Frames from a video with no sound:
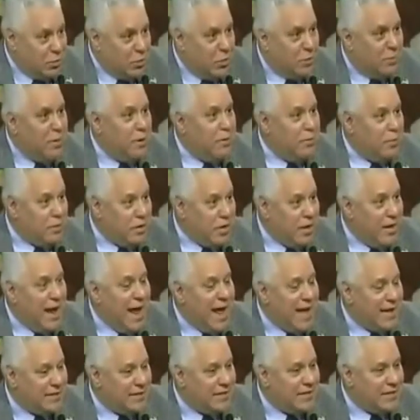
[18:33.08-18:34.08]
where people can
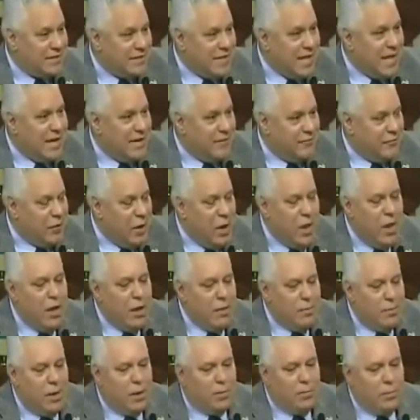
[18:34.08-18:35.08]
access that info.
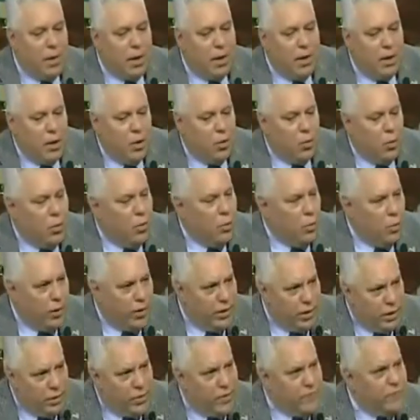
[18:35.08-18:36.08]
But what
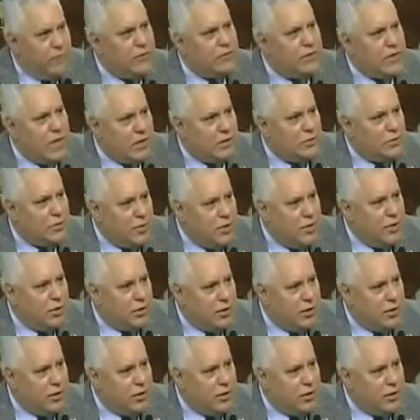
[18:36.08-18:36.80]
do you emphasize with your